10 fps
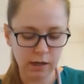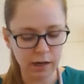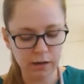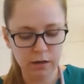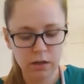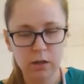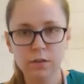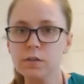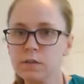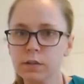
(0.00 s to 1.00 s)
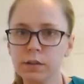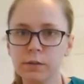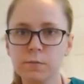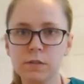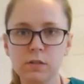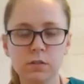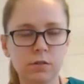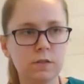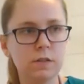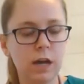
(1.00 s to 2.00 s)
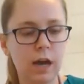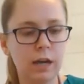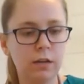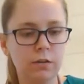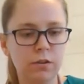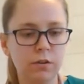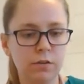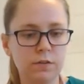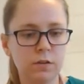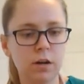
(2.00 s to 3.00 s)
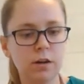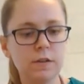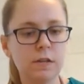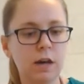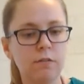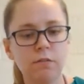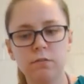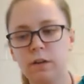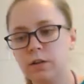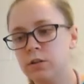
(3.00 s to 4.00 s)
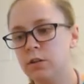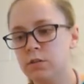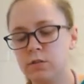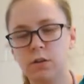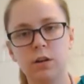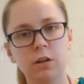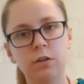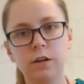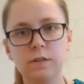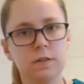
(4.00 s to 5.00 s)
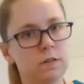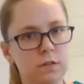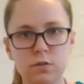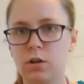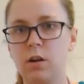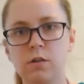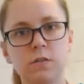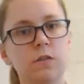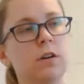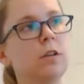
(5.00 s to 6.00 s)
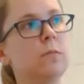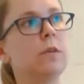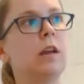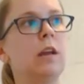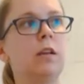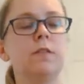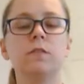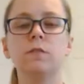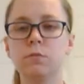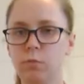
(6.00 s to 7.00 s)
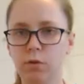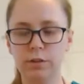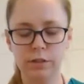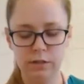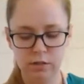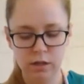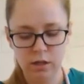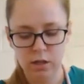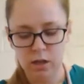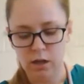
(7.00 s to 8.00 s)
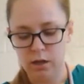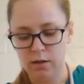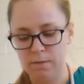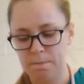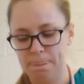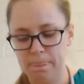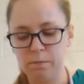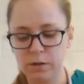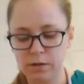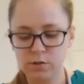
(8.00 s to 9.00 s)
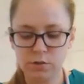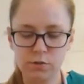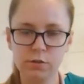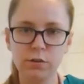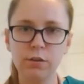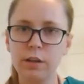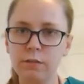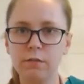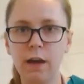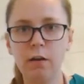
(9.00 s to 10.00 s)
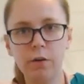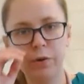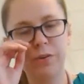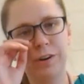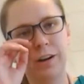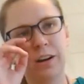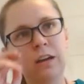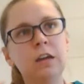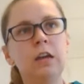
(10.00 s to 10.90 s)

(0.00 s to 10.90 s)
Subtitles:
at circumcision site, you know, is there any sign of infection? Is there any crazy discharge? Is there any bleeding? Is it swollen? Making sure there's no like foul odor.